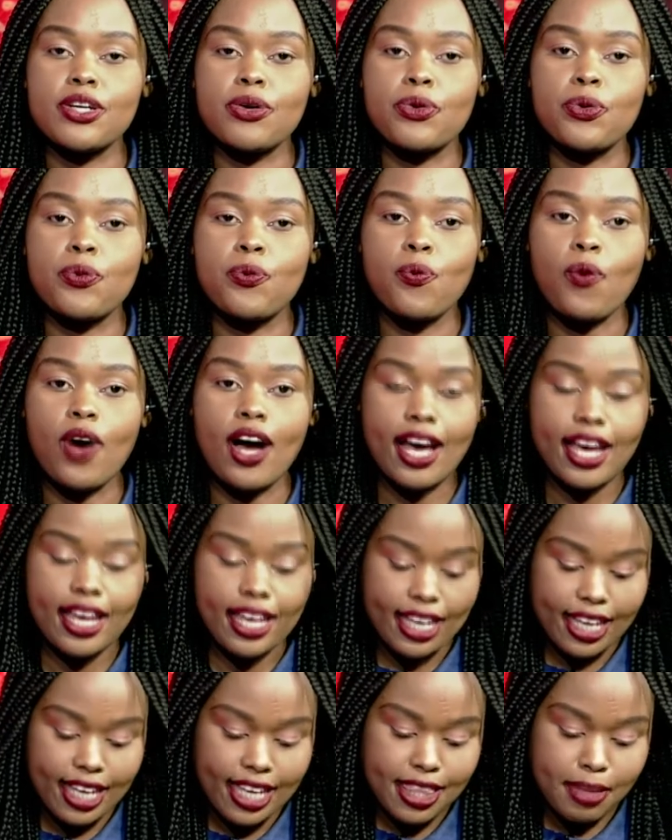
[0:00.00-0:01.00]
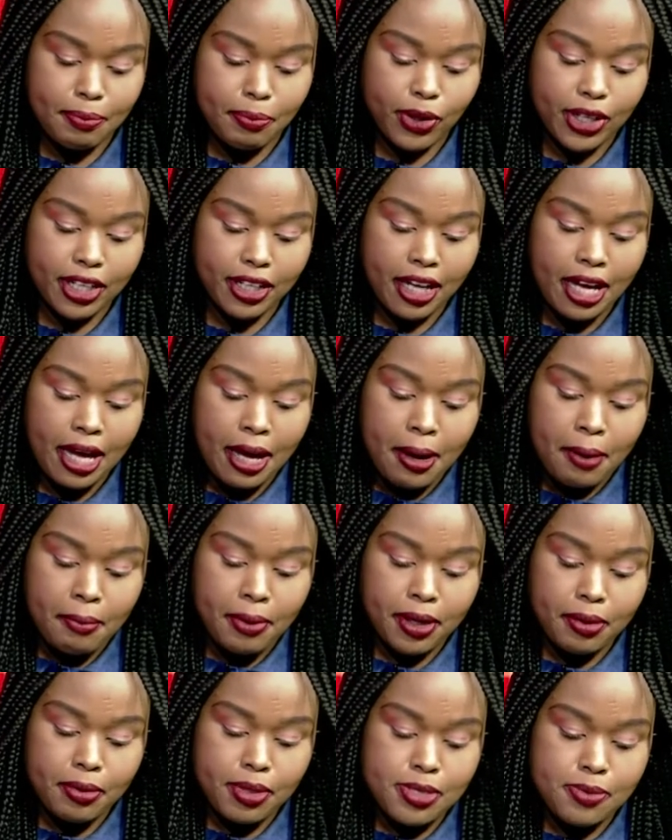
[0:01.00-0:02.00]
here on Why in the Morning.
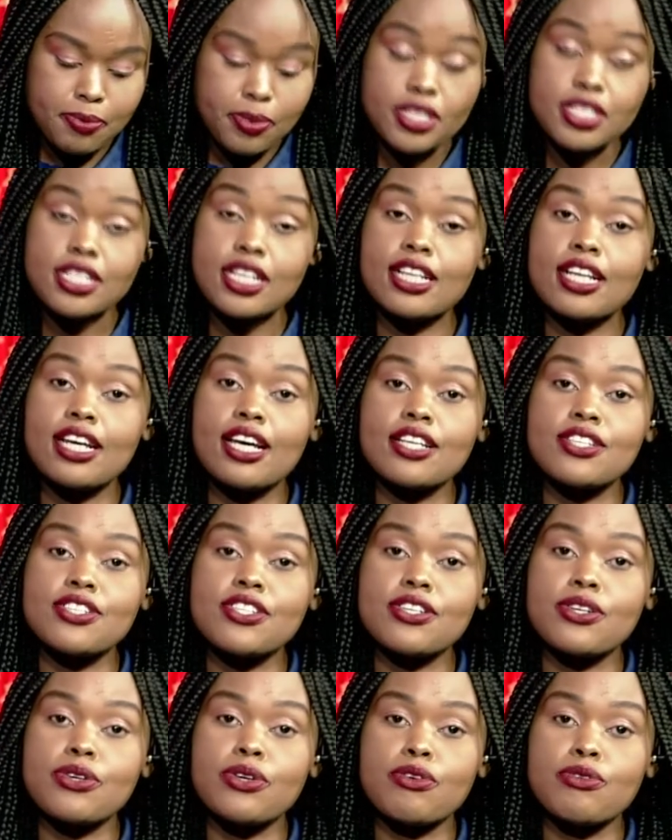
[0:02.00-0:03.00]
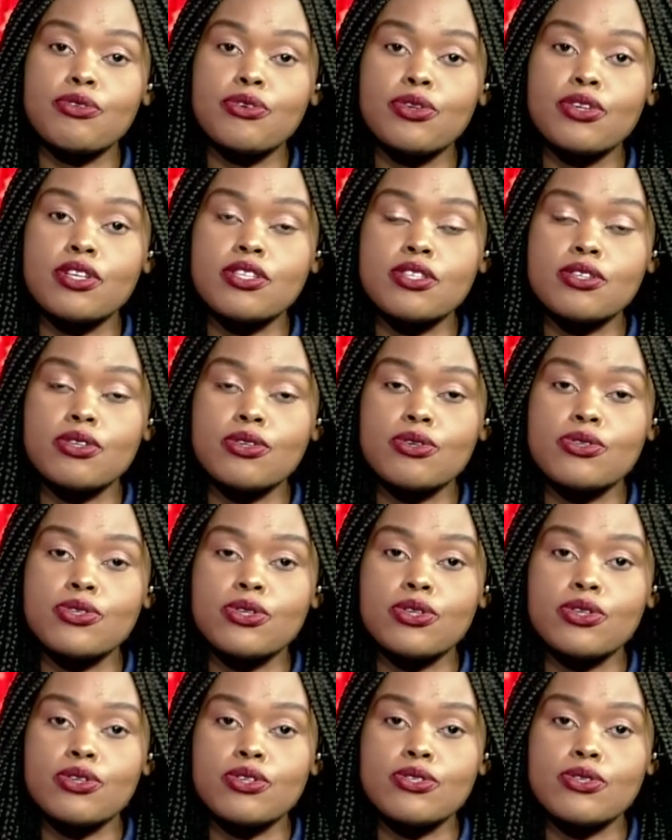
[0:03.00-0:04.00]
My name is Michelle Ashira. You can follow us
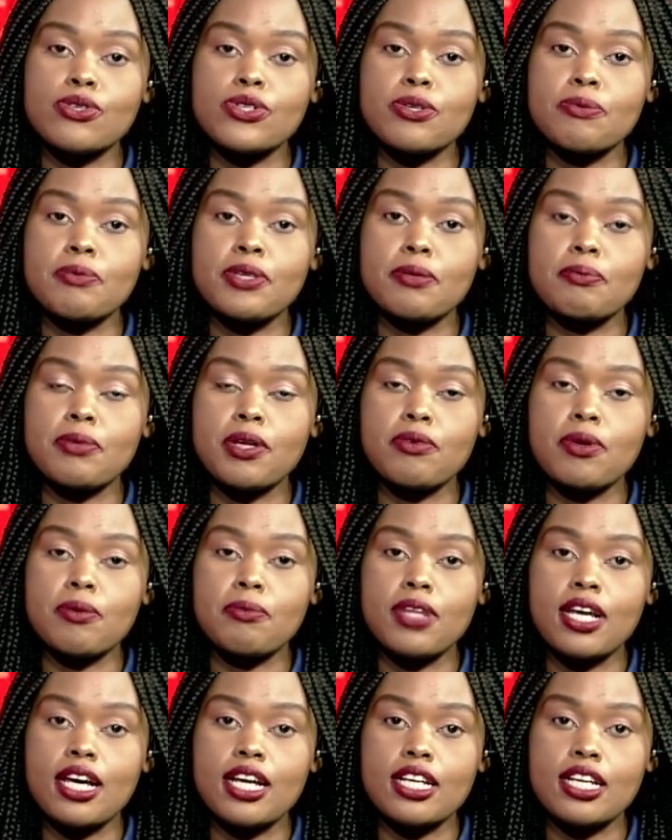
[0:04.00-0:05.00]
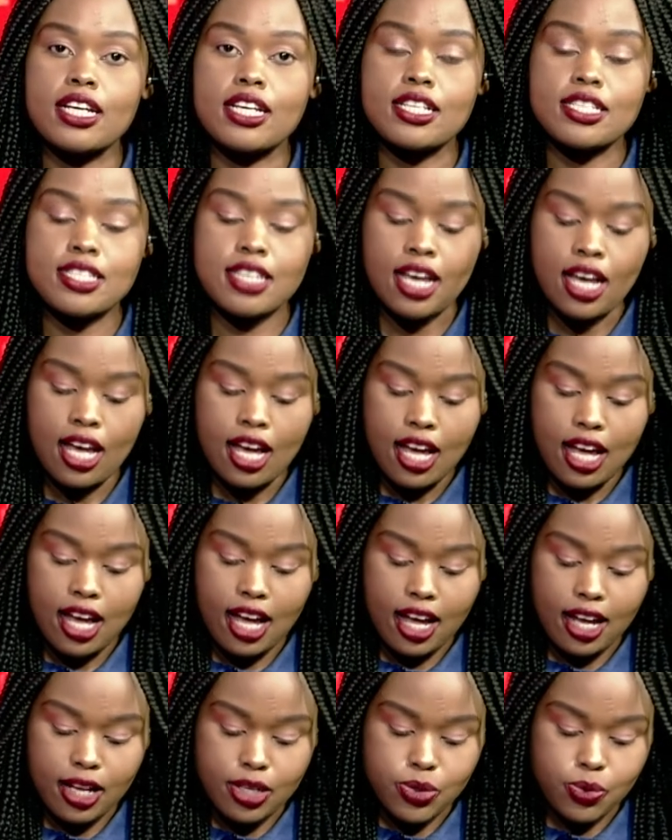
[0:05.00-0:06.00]
across all our social media platform that is
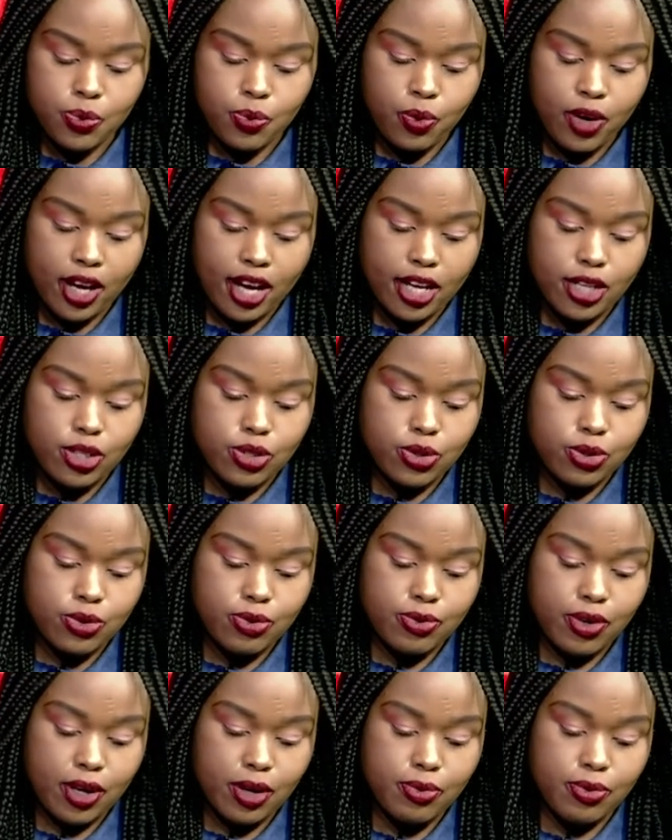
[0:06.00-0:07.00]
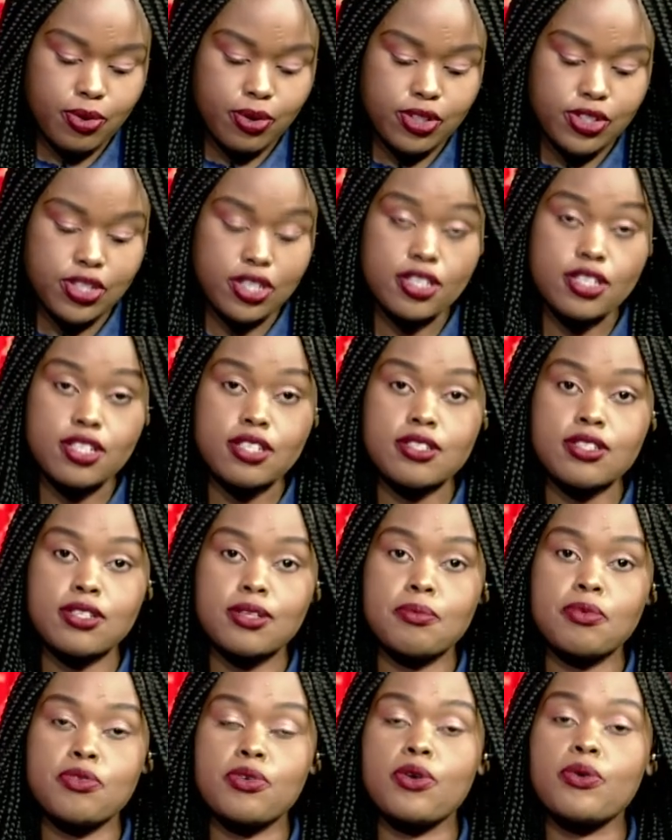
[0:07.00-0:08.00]
at Y254 channel.
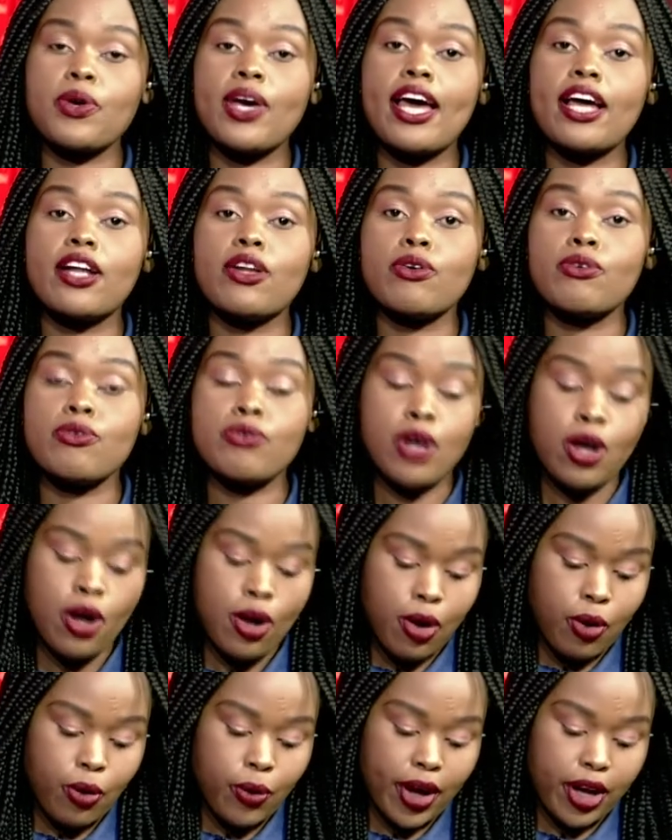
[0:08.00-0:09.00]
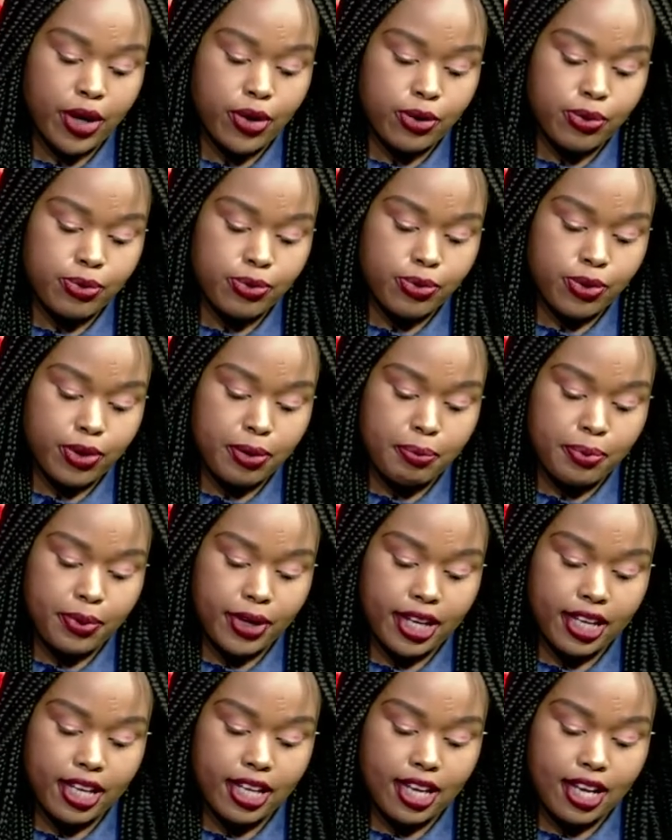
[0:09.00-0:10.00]
So before we head on, head on for a
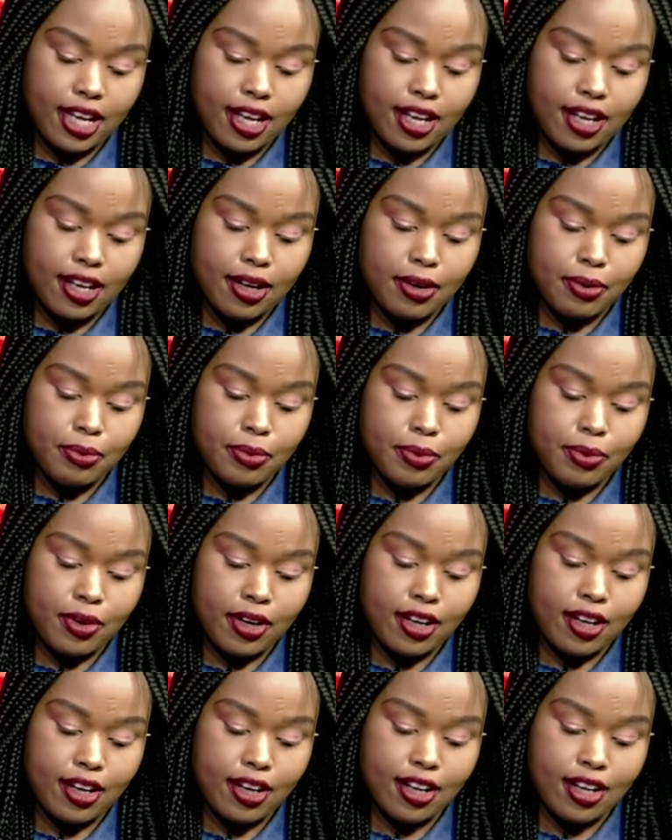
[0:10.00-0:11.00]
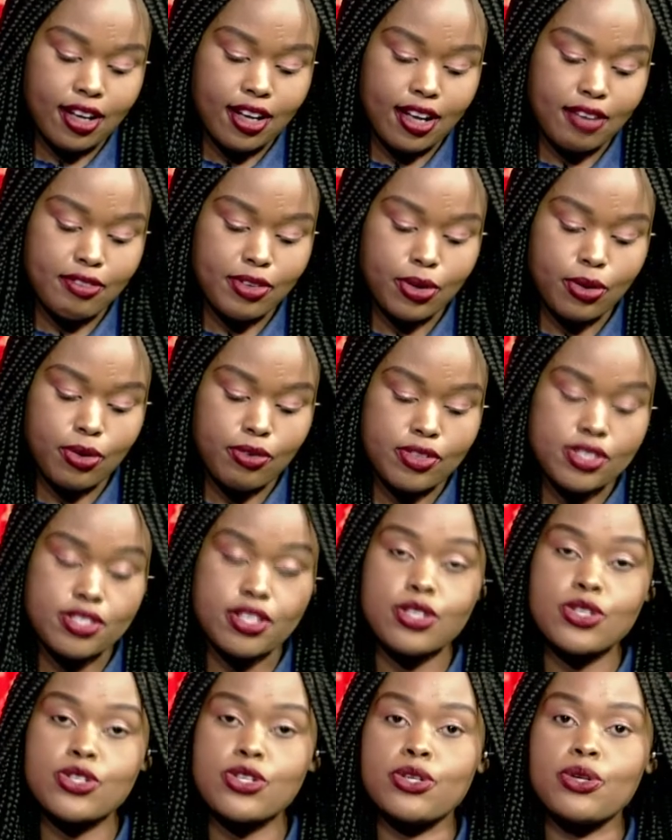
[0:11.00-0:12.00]
break, uh, we were having
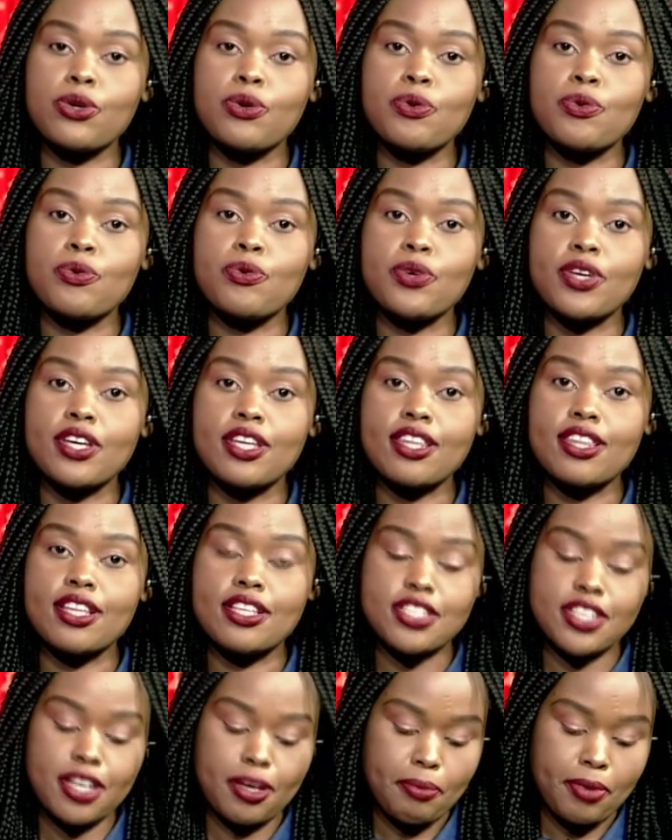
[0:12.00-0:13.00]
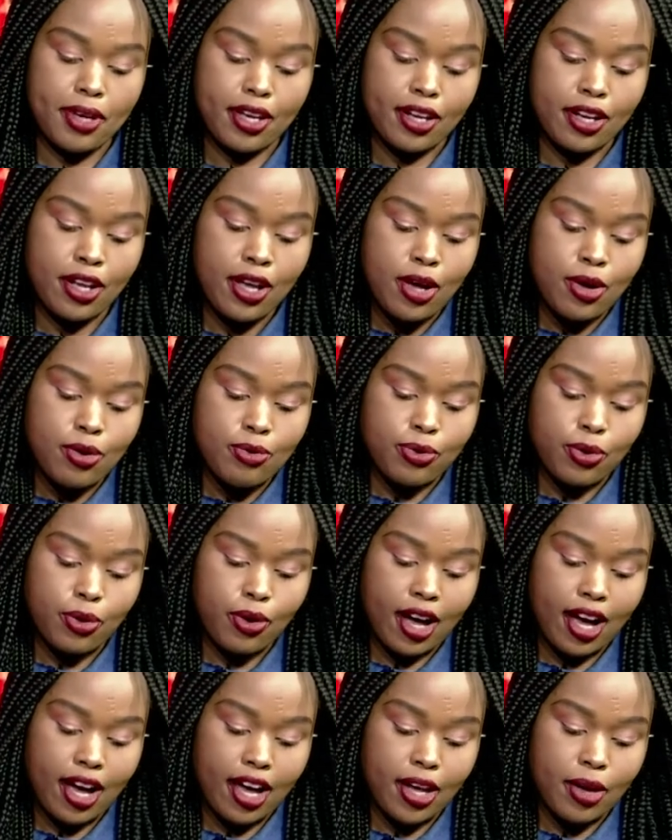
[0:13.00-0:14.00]
conversation with the chairman
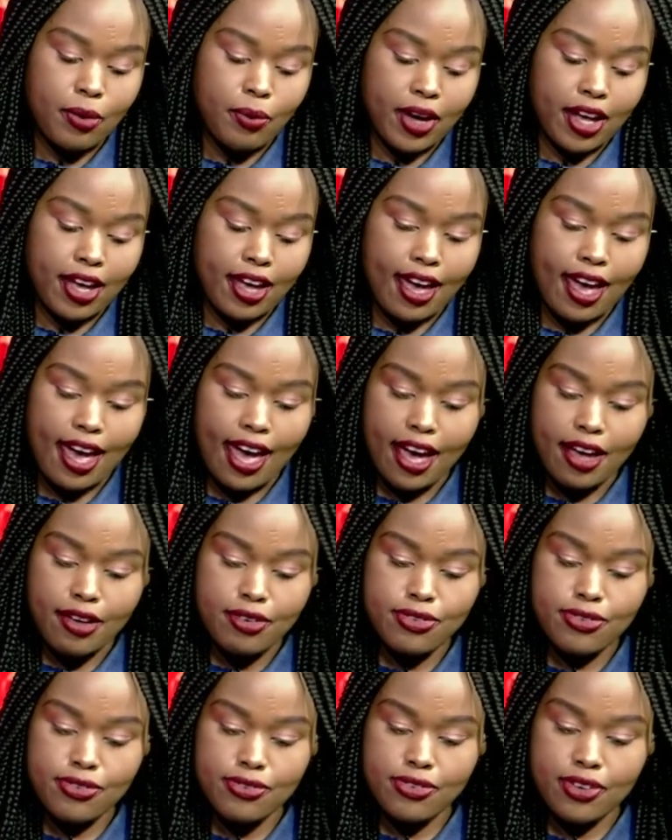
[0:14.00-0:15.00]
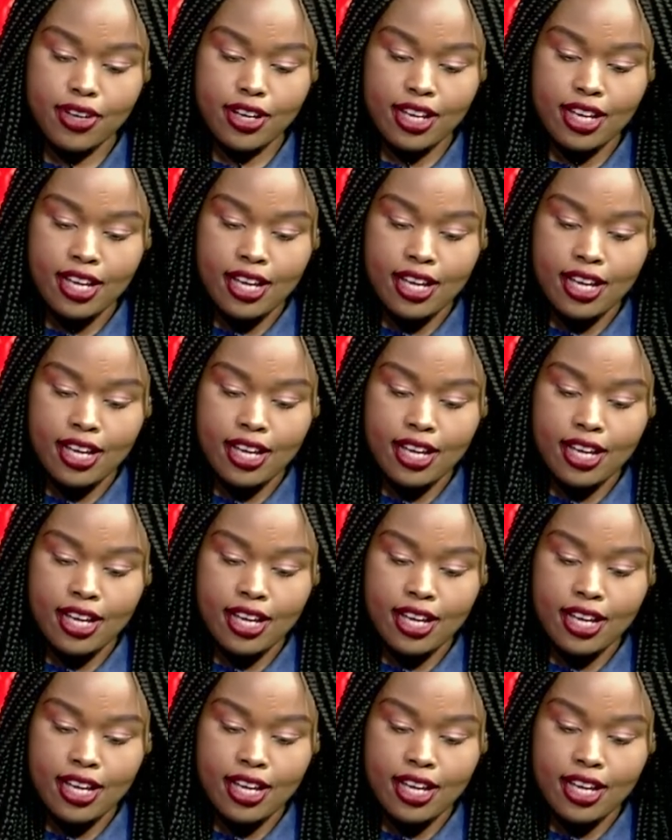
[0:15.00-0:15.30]
for IYF,